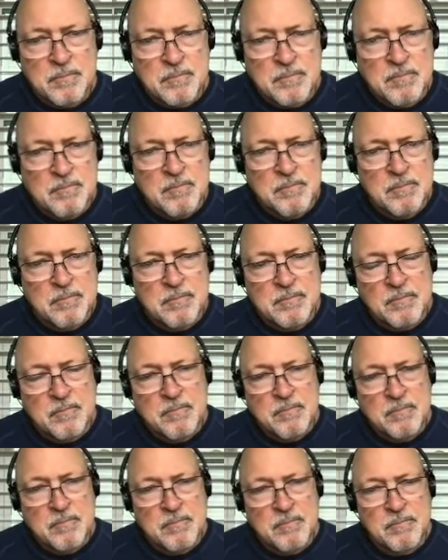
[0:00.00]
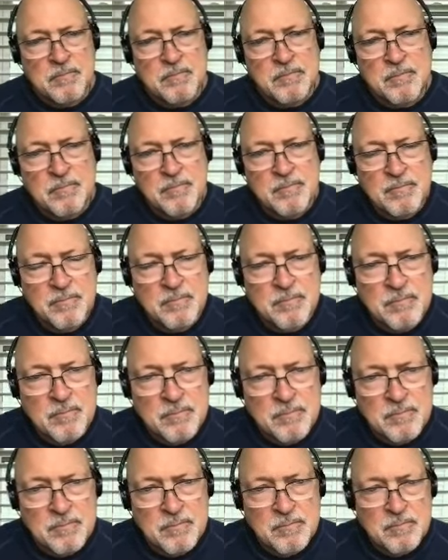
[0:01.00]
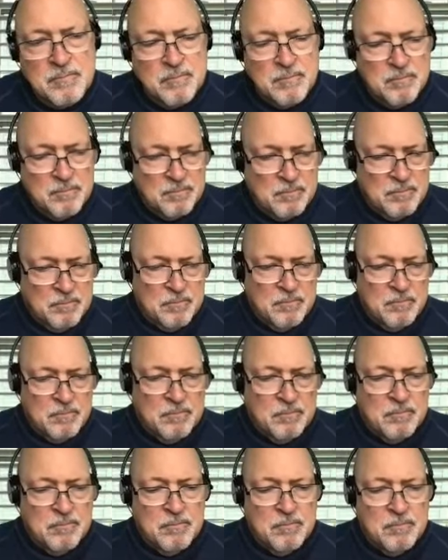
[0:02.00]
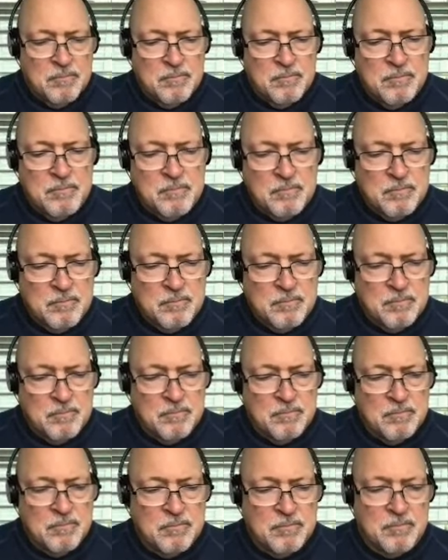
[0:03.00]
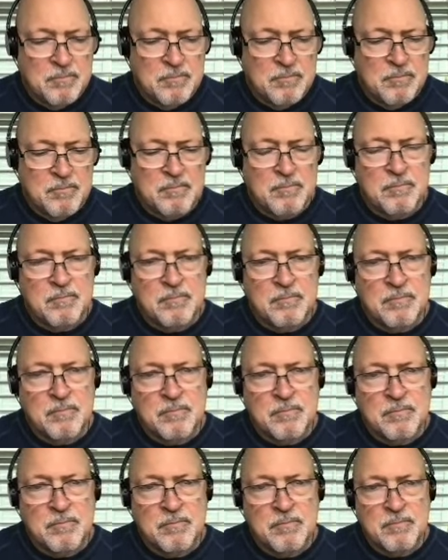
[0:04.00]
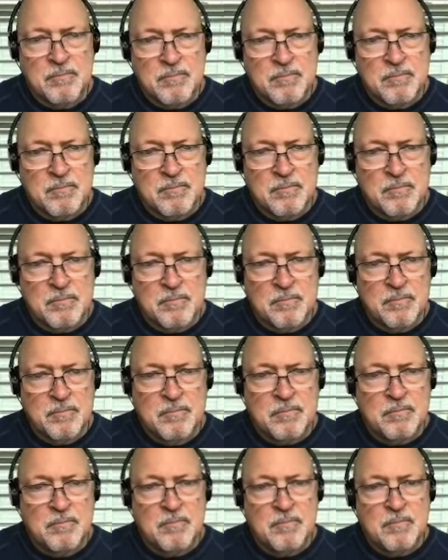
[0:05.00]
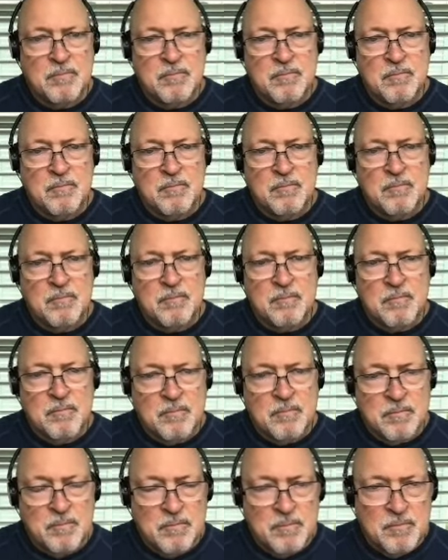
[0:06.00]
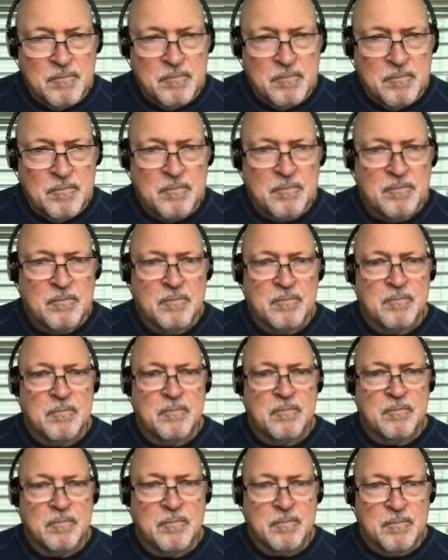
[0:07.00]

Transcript: This person isn't speaking.